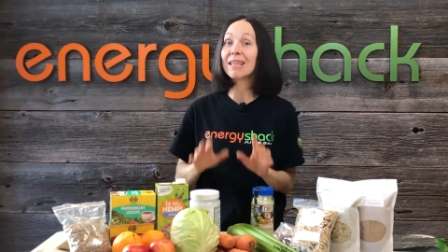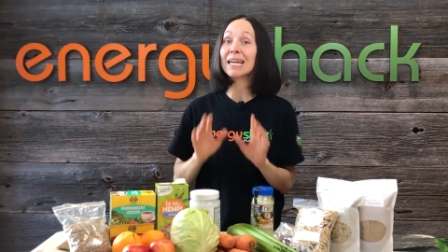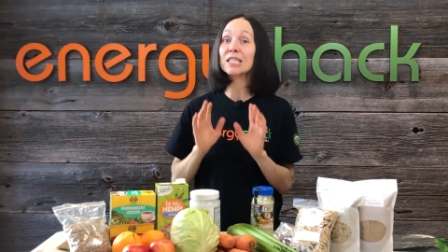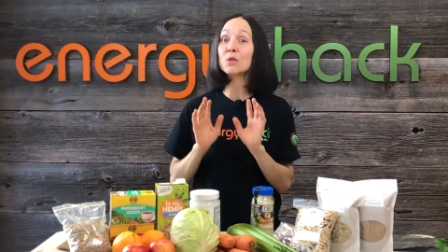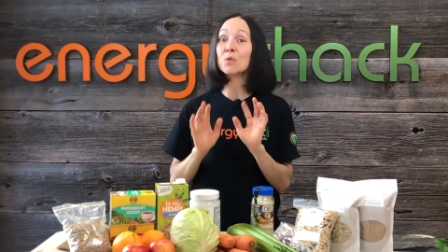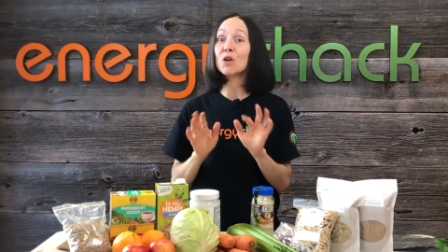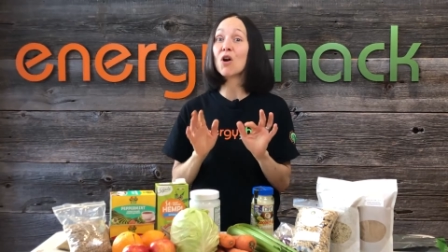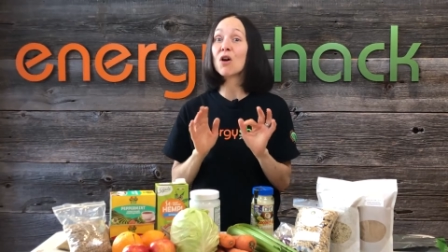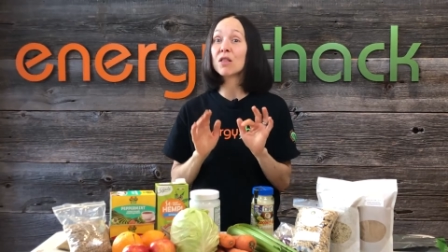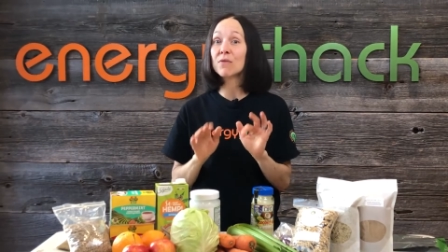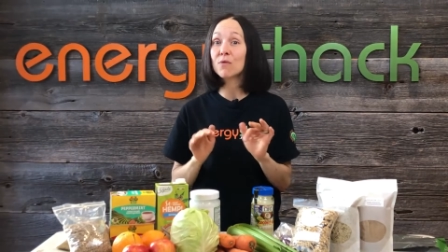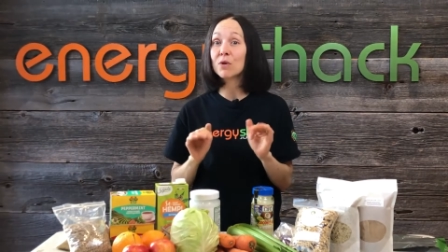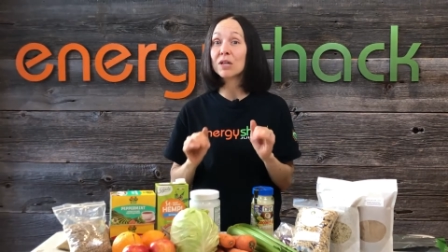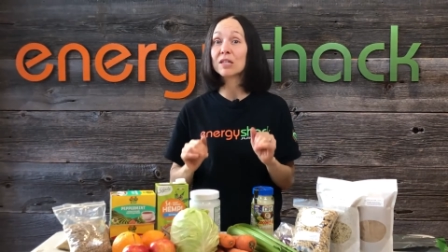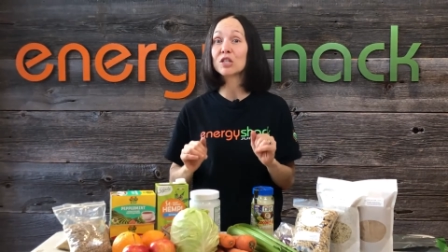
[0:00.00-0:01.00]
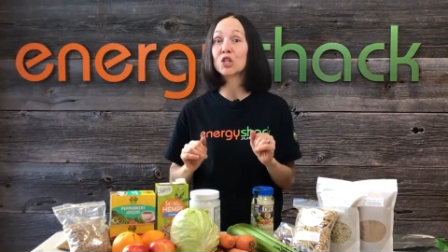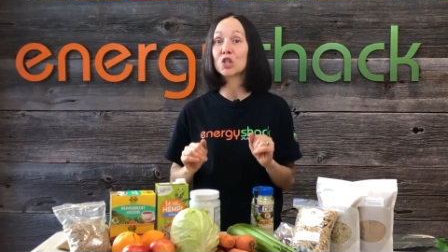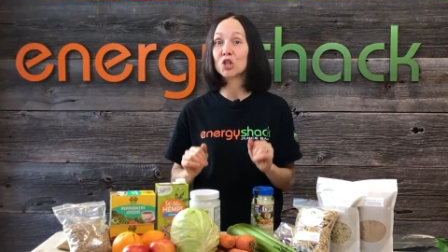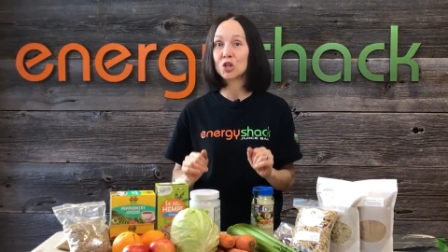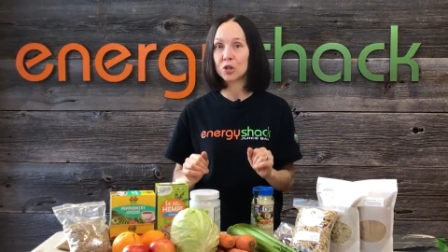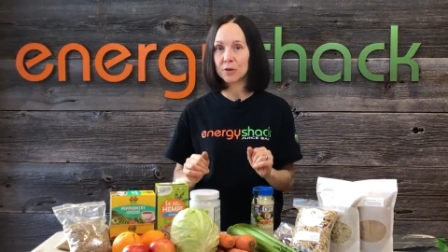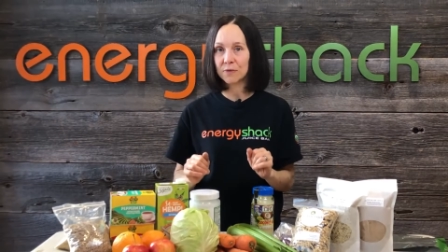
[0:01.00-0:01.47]
That's what olive oil is
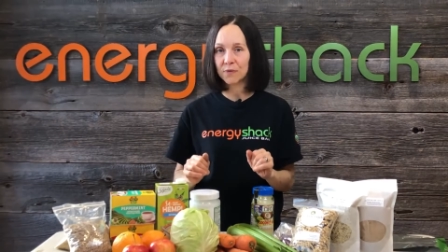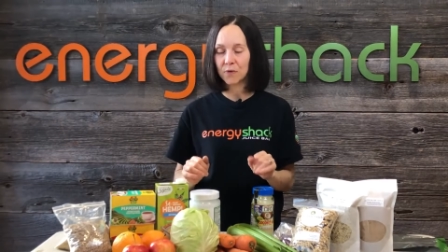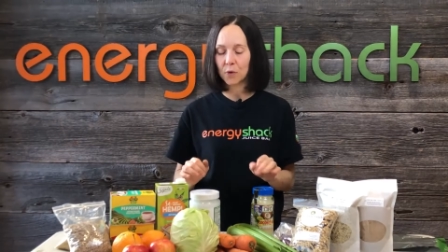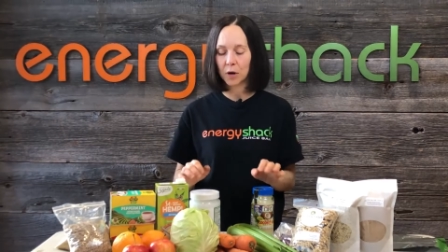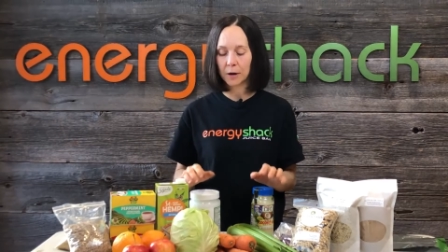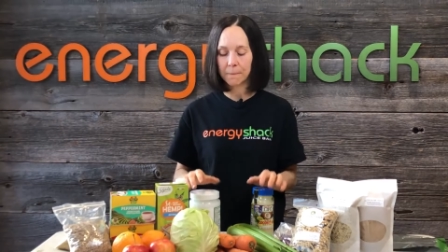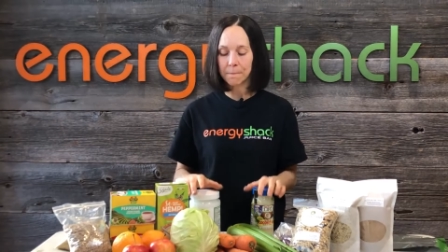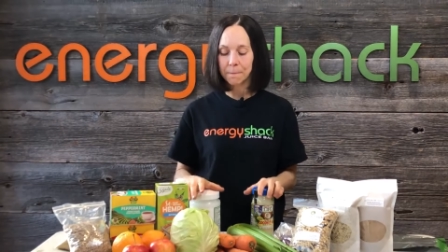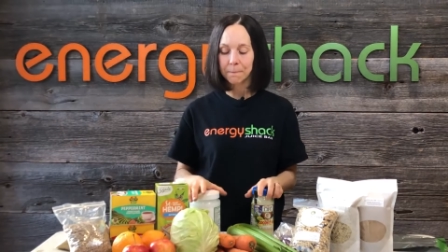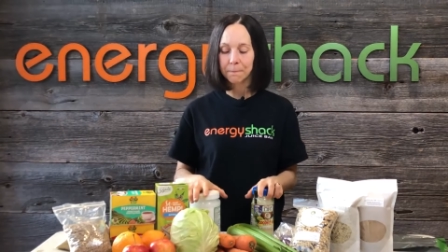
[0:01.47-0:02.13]
good for.